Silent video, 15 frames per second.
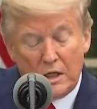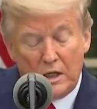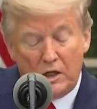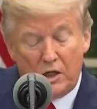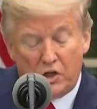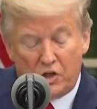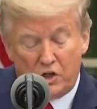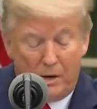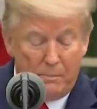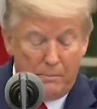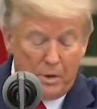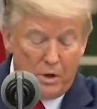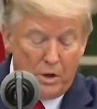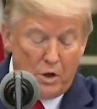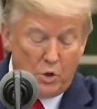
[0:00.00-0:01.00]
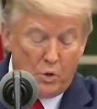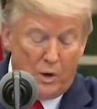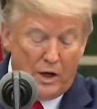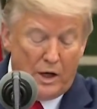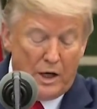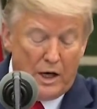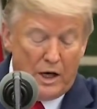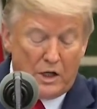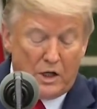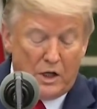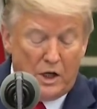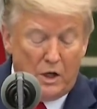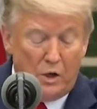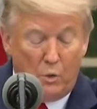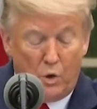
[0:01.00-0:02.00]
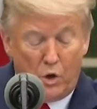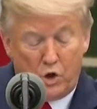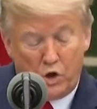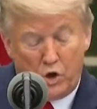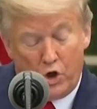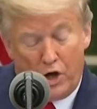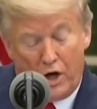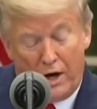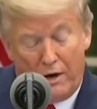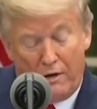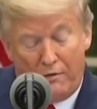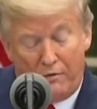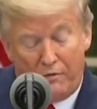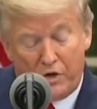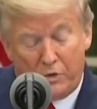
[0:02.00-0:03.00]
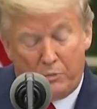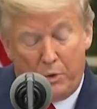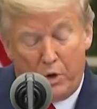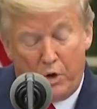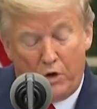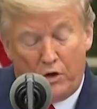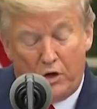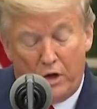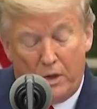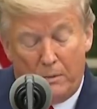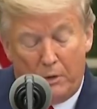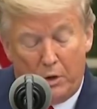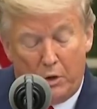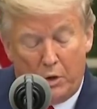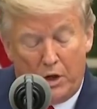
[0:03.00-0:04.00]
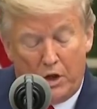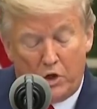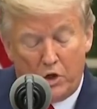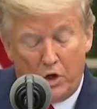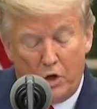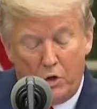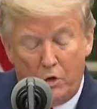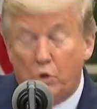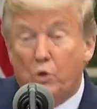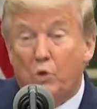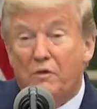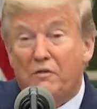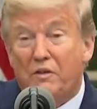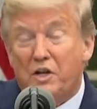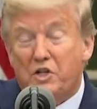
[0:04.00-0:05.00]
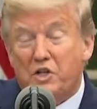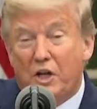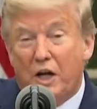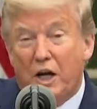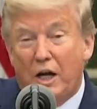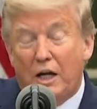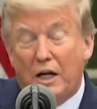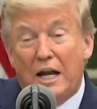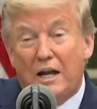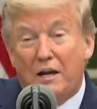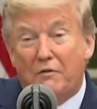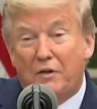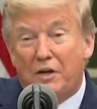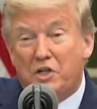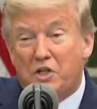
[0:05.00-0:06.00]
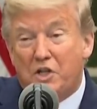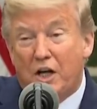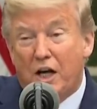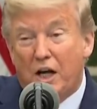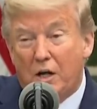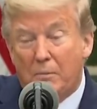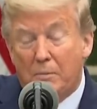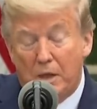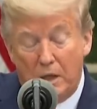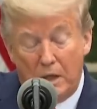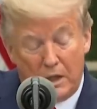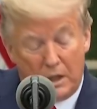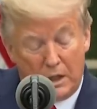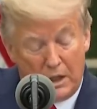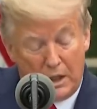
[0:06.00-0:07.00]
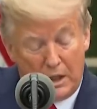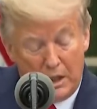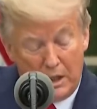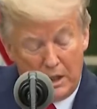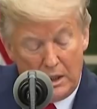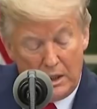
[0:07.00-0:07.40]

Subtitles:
in December 2019, which should have spurred the WHO to investigate and investigate immediately.